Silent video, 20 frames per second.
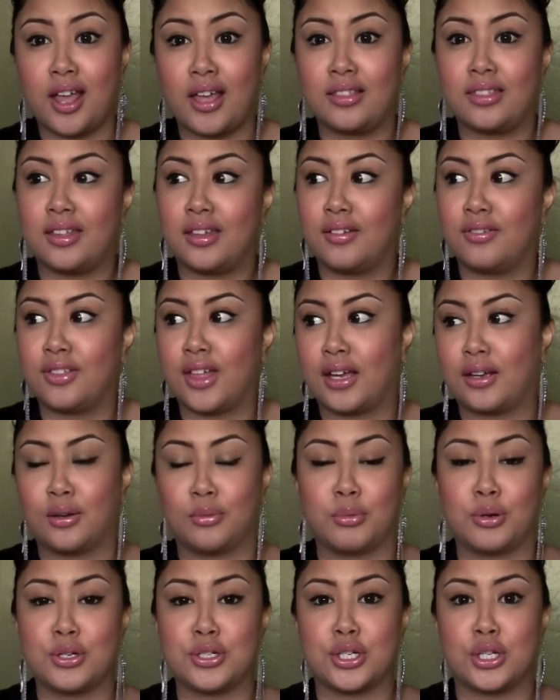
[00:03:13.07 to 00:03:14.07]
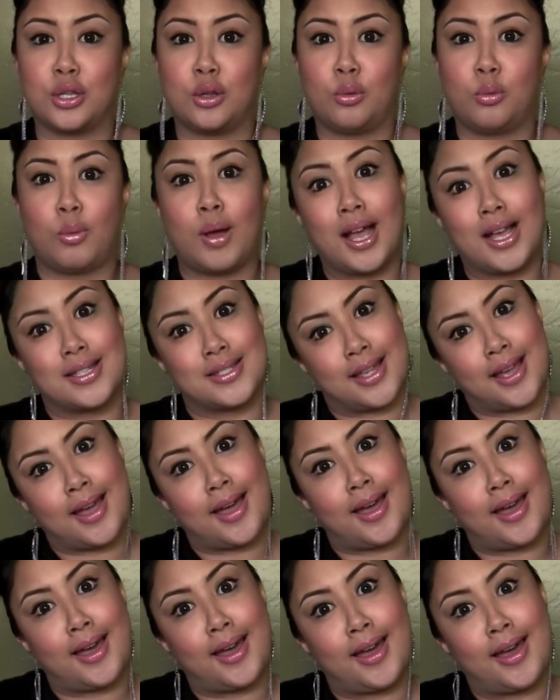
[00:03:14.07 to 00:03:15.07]
I think of that commercial, What's
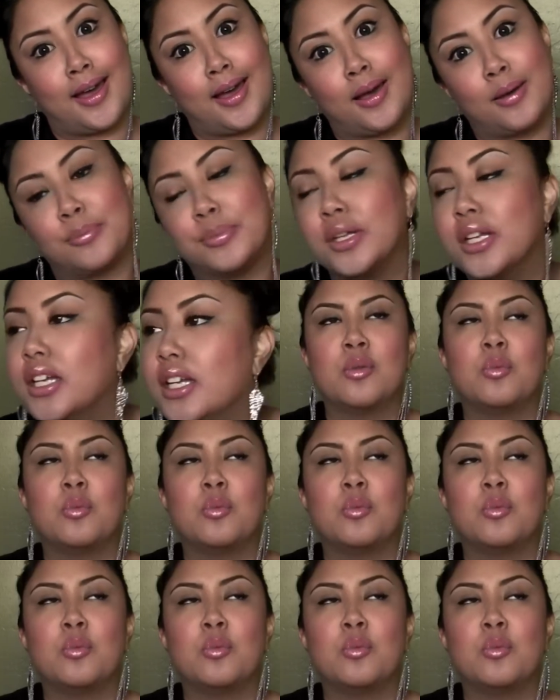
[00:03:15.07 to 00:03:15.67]
Up?